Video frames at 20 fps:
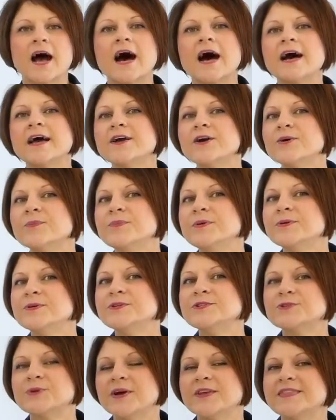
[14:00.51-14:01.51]
I hope you
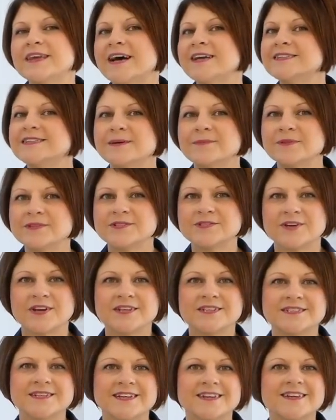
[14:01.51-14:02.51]
enjoyed that
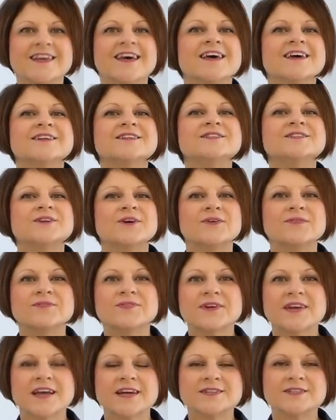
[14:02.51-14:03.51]
demonstration. Don't
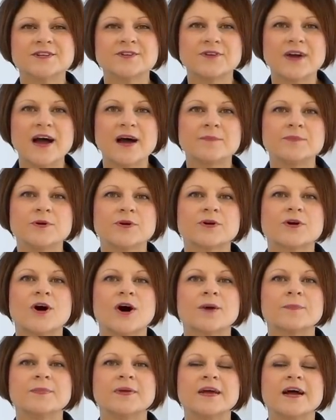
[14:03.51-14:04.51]
forget to grab your
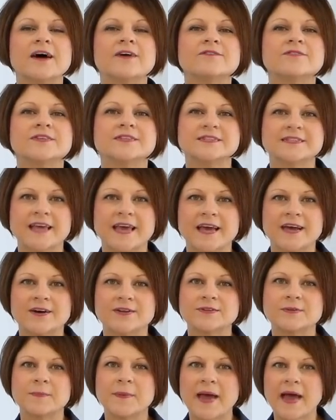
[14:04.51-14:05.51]
copy of the
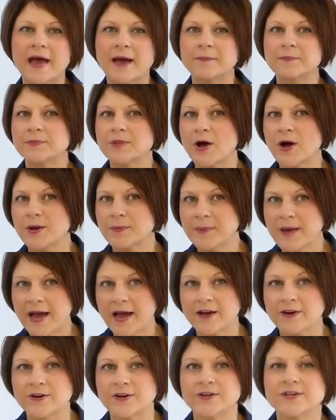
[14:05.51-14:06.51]
Scaled Pant Block
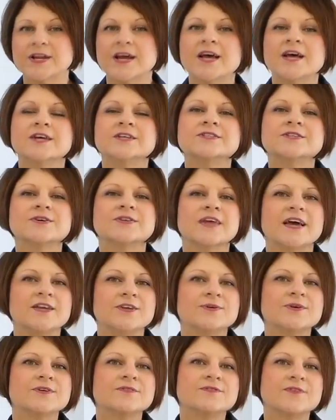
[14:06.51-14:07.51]
Pattern so that
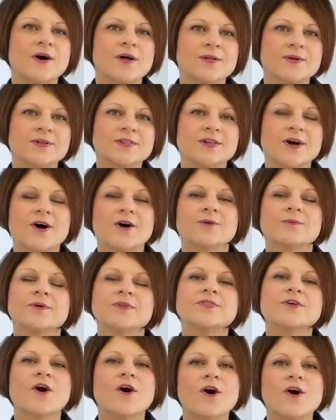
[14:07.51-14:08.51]
you can follow along
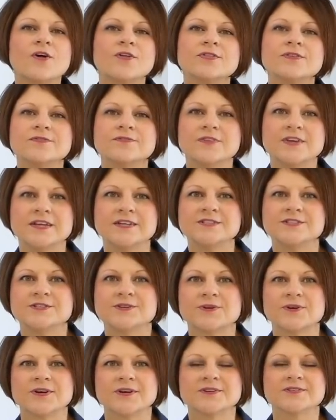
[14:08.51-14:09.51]
with all the fitting
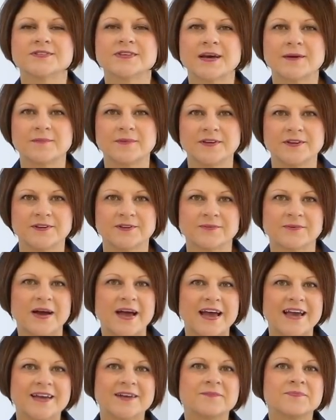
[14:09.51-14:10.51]
tutorials coming your
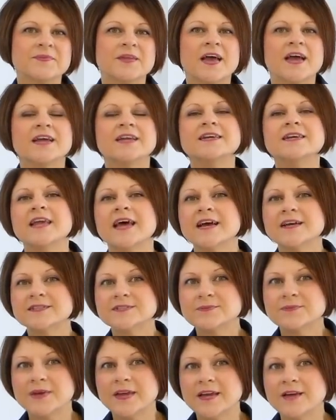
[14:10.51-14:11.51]
way.
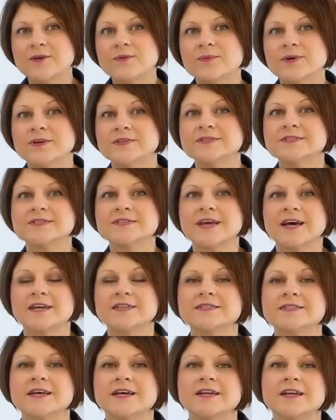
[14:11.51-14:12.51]
Next week, we'll
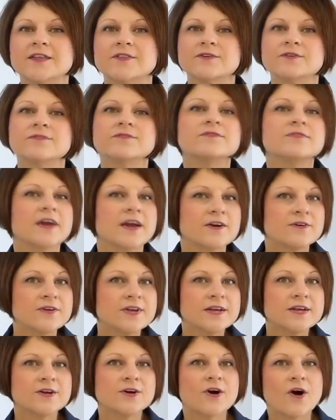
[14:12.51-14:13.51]
discuss another
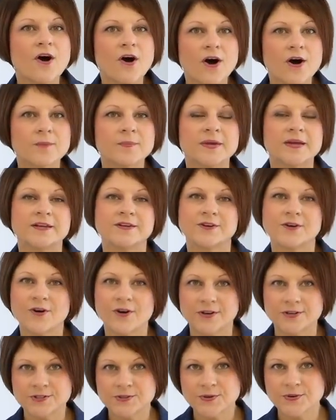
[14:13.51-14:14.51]
very common
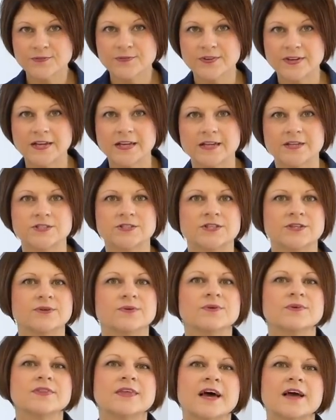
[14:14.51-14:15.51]
contour fitting
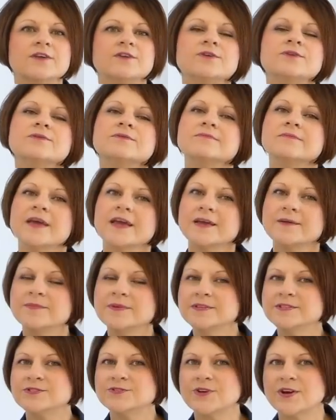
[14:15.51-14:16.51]
issue that you may
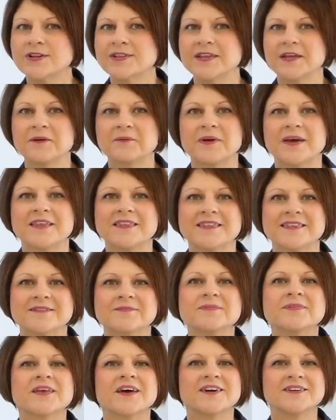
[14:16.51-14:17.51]
be struggling with.
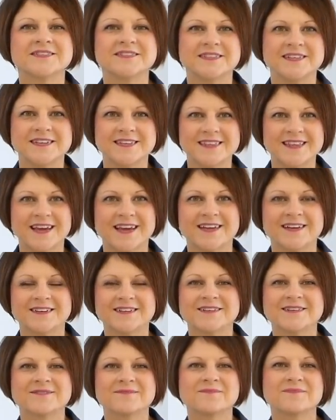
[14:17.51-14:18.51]
I'll see you
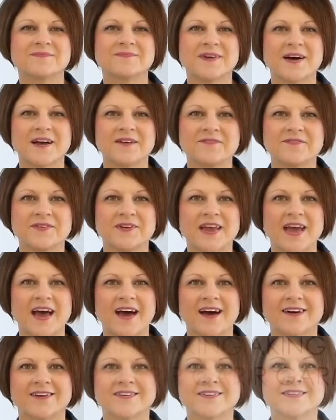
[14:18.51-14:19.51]
then. Bye for
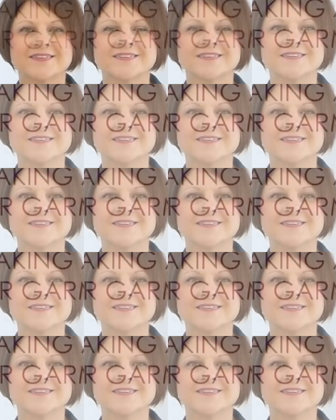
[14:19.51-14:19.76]
now.